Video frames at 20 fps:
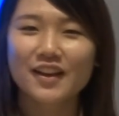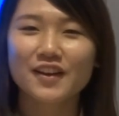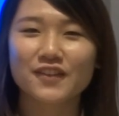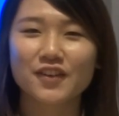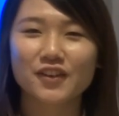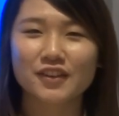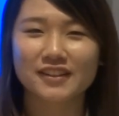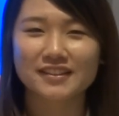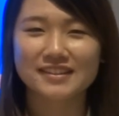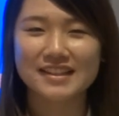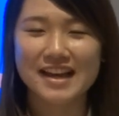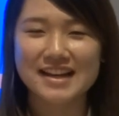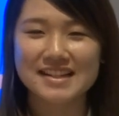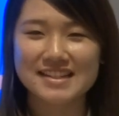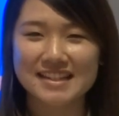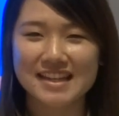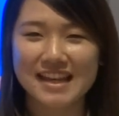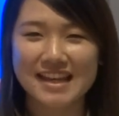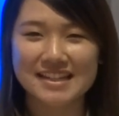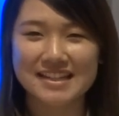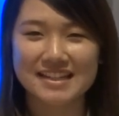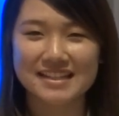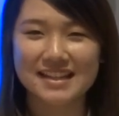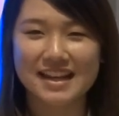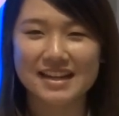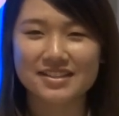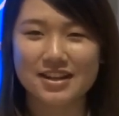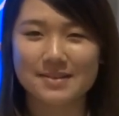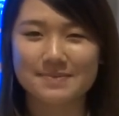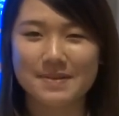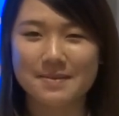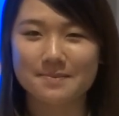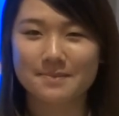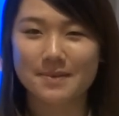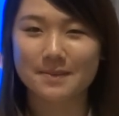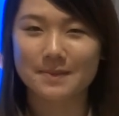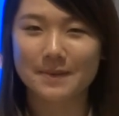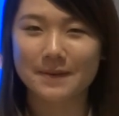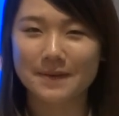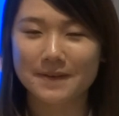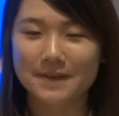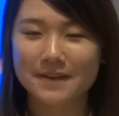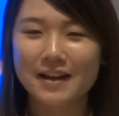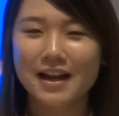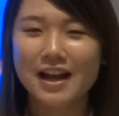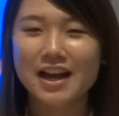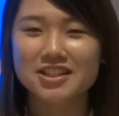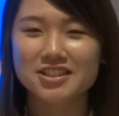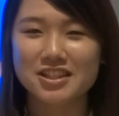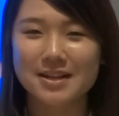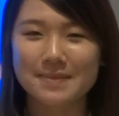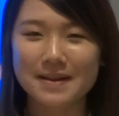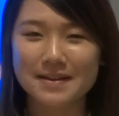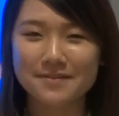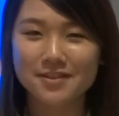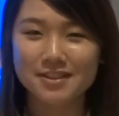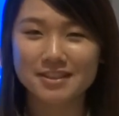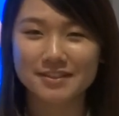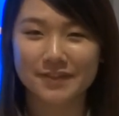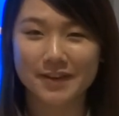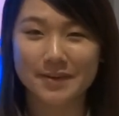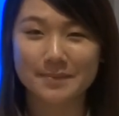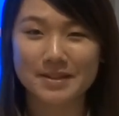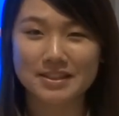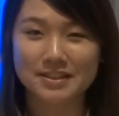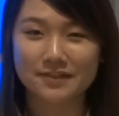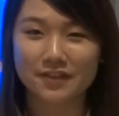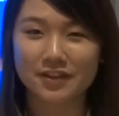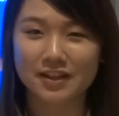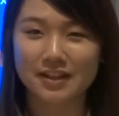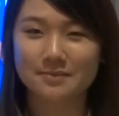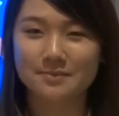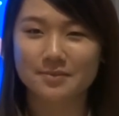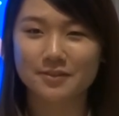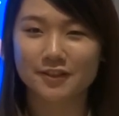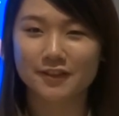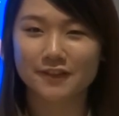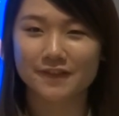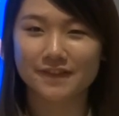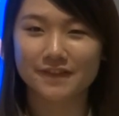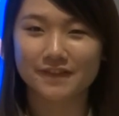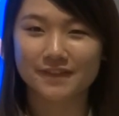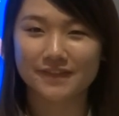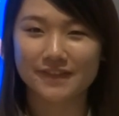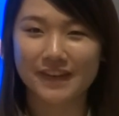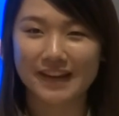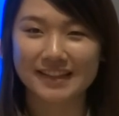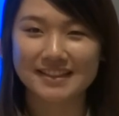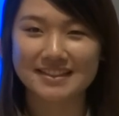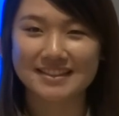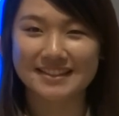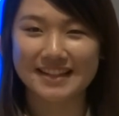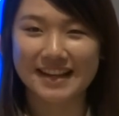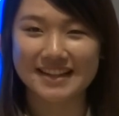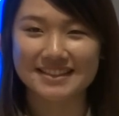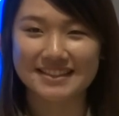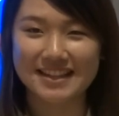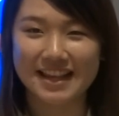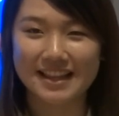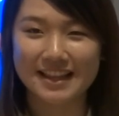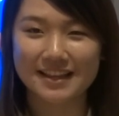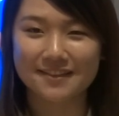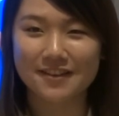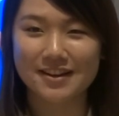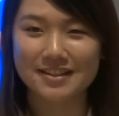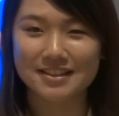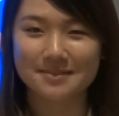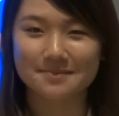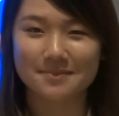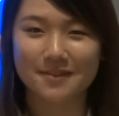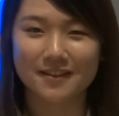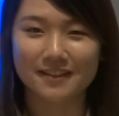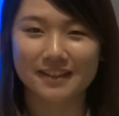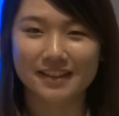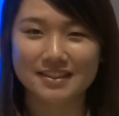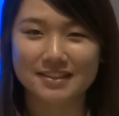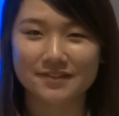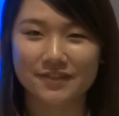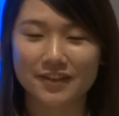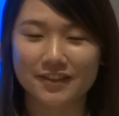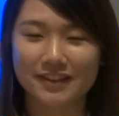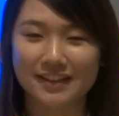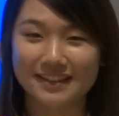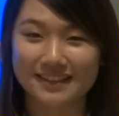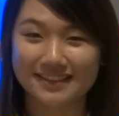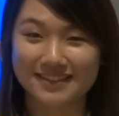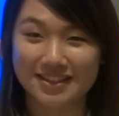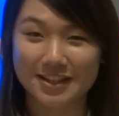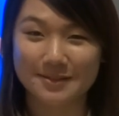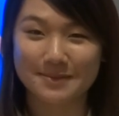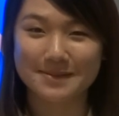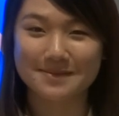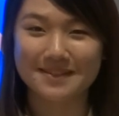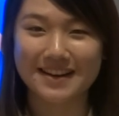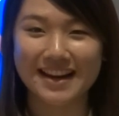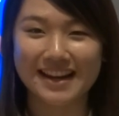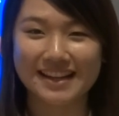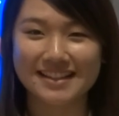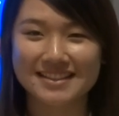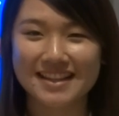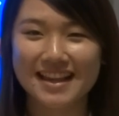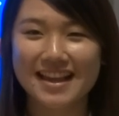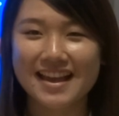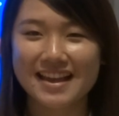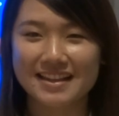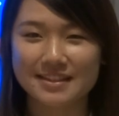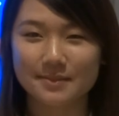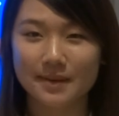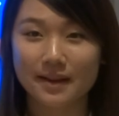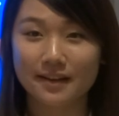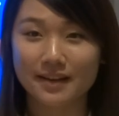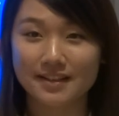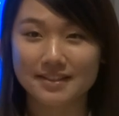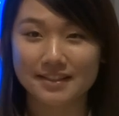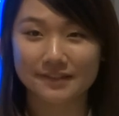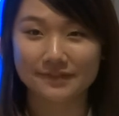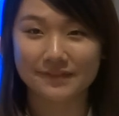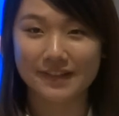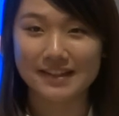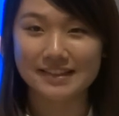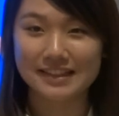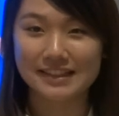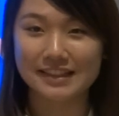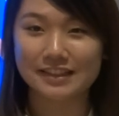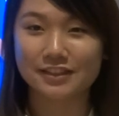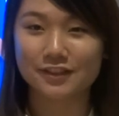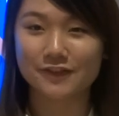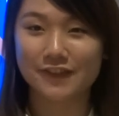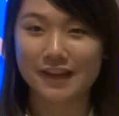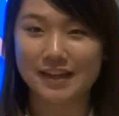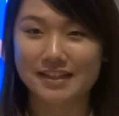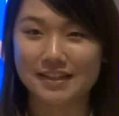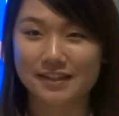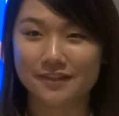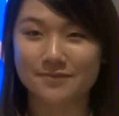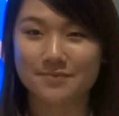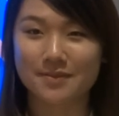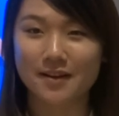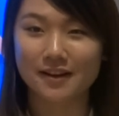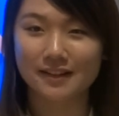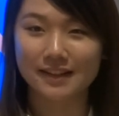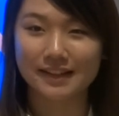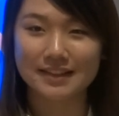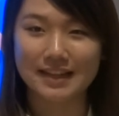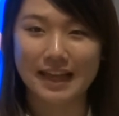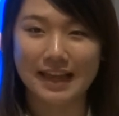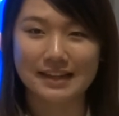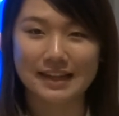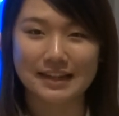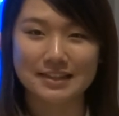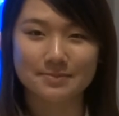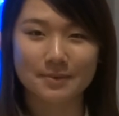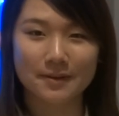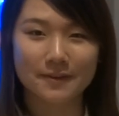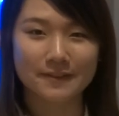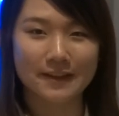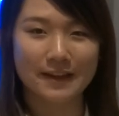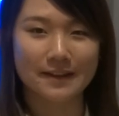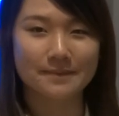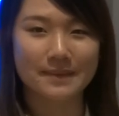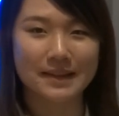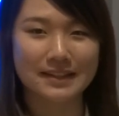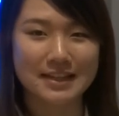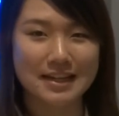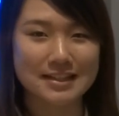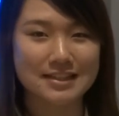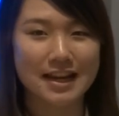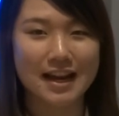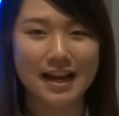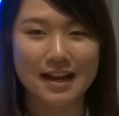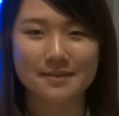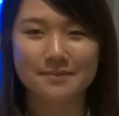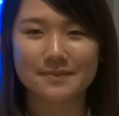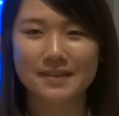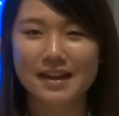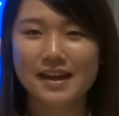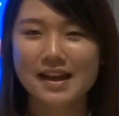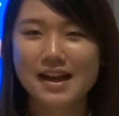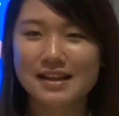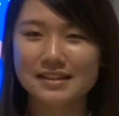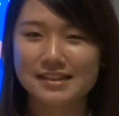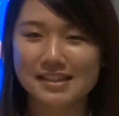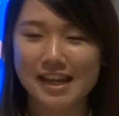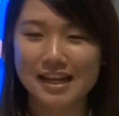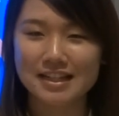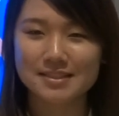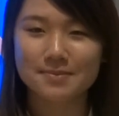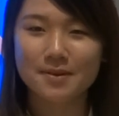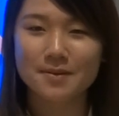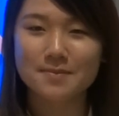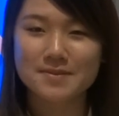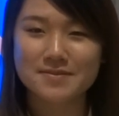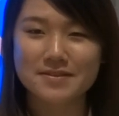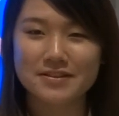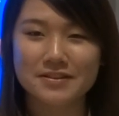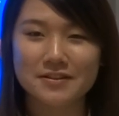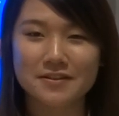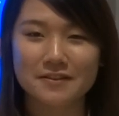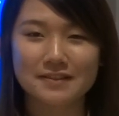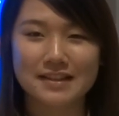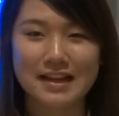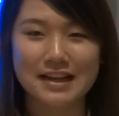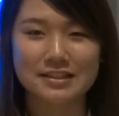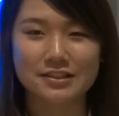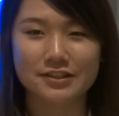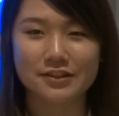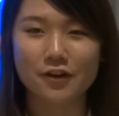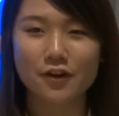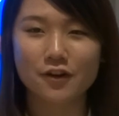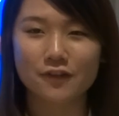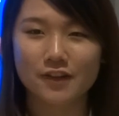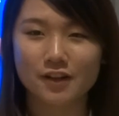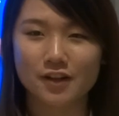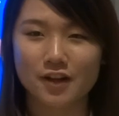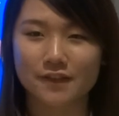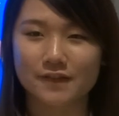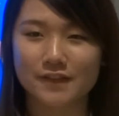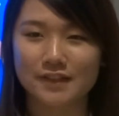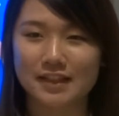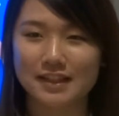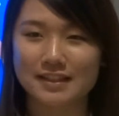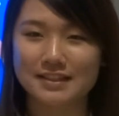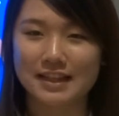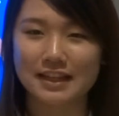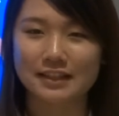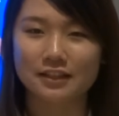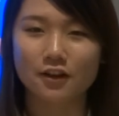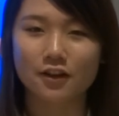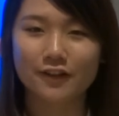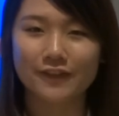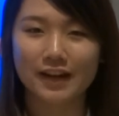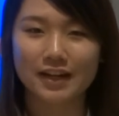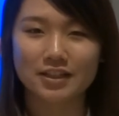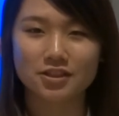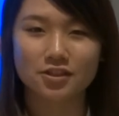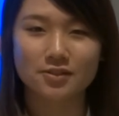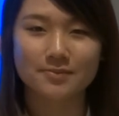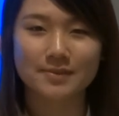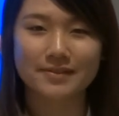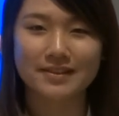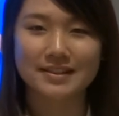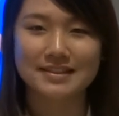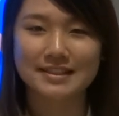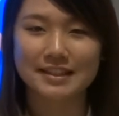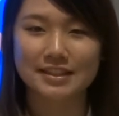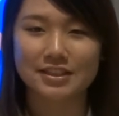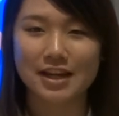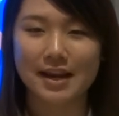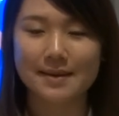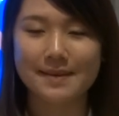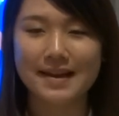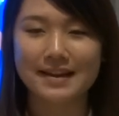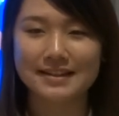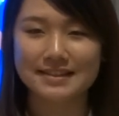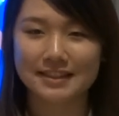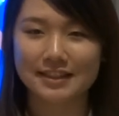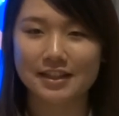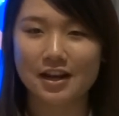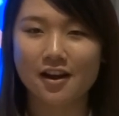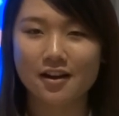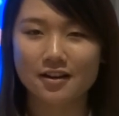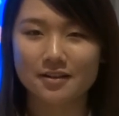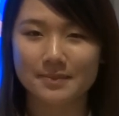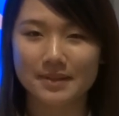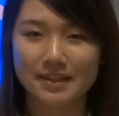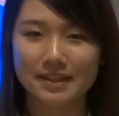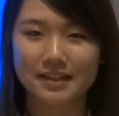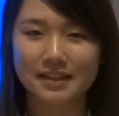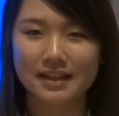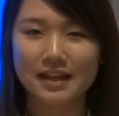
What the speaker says: For the 1989 Japan bubble, Japan was famous for improved things and selling Western products for cheaper price, as well as inventing innovative products and export them at that time. The export miracle led to overconfidence and overexuberance in Japan's economy.